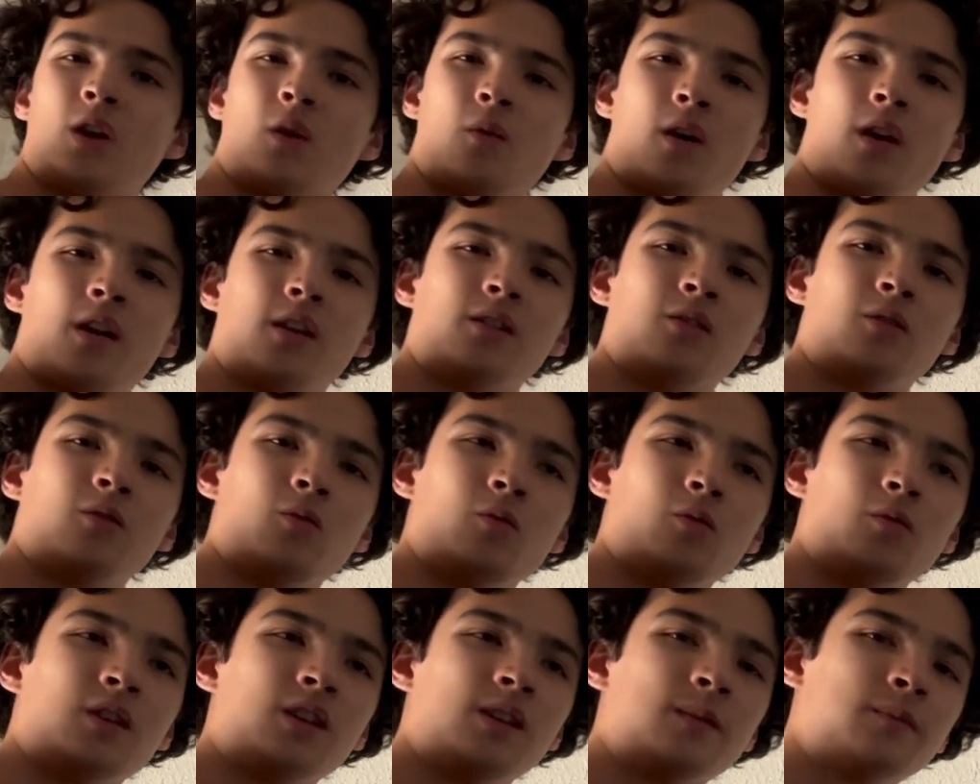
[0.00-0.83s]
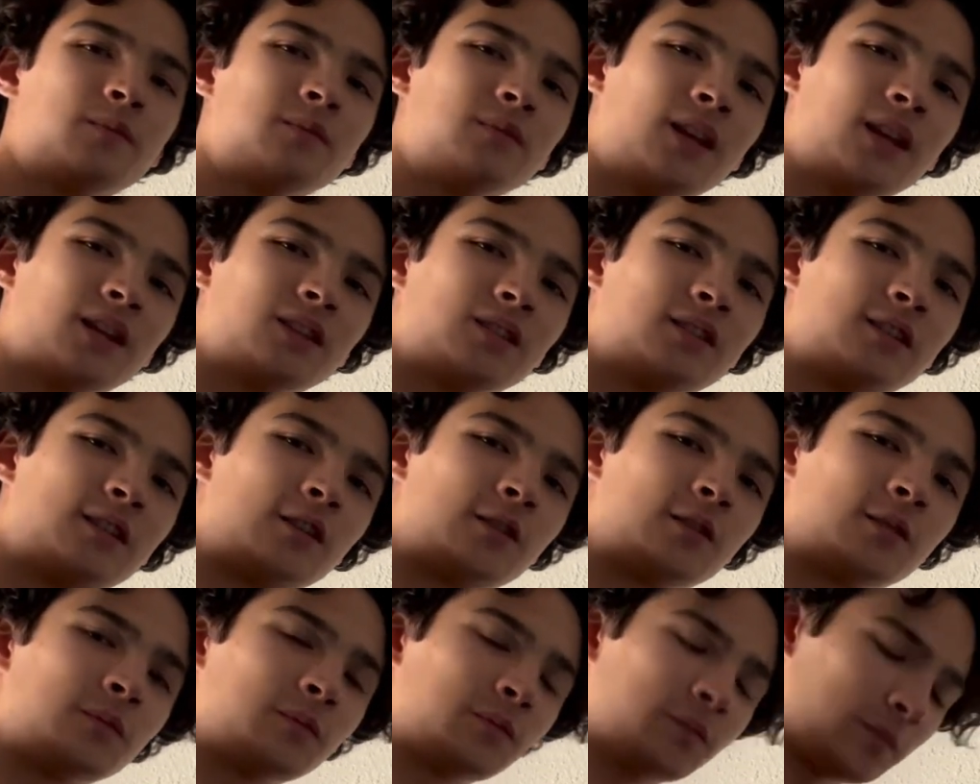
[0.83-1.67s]
I want to do this next
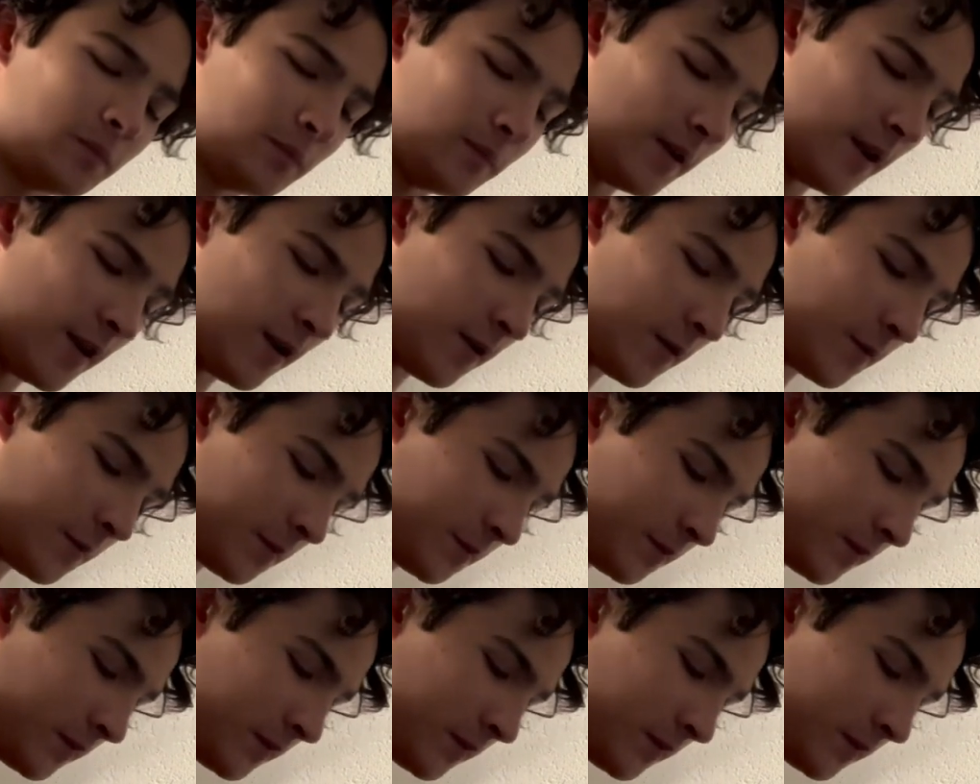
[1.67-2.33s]
year better.